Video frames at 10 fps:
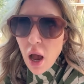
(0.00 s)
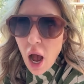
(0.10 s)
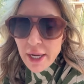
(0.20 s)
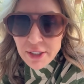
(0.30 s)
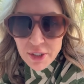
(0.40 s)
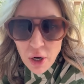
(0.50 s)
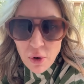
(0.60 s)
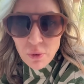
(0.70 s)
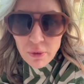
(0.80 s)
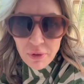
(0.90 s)
I
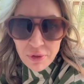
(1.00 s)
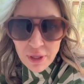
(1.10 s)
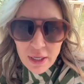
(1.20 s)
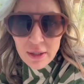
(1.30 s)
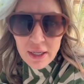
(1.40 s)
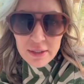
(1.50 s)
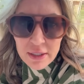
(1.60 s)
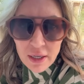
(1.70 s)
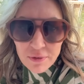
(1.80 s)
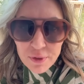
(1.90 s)
don't think that's
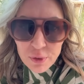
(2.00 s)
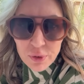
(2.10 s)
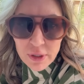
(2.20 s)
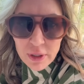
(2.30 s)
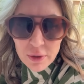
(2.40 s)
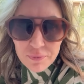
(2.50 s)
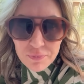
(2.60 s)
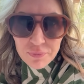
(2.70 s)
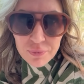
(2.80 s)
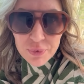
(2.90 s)
enough for Lori, though.
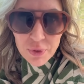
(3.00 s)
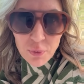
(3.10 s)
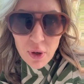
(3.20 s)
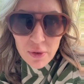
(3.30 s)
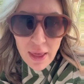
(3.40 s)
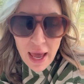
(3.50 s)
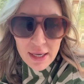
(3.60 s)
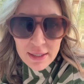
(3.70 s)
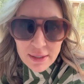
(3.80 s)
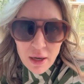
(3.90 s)
So while that
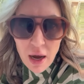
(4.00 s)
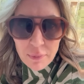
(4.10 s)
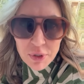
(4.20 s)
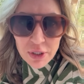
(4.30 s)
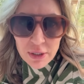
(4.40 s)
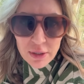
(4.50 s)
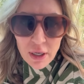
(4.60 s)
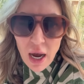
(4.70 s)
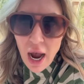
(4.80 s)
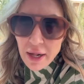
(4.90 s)
is an option,
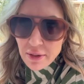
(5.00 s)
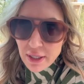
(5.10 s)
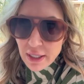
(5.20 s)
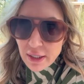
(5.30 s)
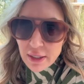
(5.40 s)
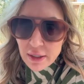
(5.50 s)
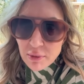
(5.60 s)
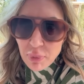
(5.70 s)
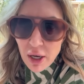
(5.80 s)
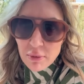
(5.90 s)
I think
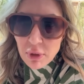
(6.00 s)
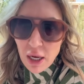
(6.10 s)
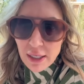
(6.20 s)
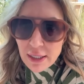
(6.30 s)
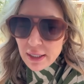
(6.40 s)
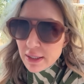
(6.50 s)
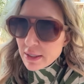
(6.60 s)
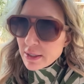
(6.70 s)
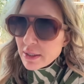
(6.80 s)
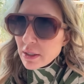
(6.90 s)
bottom line
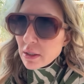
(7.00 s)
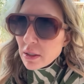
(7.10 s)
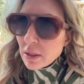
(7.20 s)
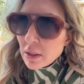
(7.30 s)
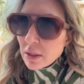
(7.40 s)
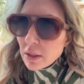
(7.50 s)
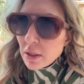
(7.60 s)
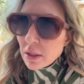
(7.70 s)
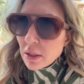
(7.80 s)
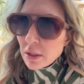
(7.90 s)
is
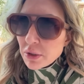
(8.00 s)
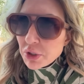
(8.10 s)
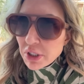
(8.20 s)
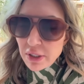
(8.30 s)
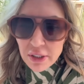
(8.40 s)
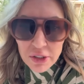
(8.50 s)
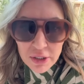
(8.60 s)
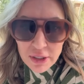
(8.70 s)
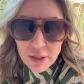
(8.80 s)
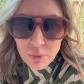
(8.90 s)
she thinks she's
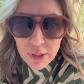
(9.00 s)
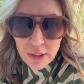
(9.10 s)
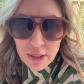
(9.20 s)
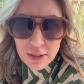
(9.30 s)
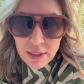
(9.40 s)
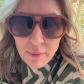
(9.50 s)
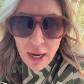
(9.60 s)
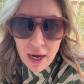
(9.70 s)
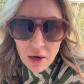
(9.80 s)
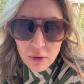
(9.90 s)
going to win this
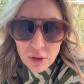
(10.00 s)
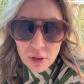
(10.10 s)
somehow,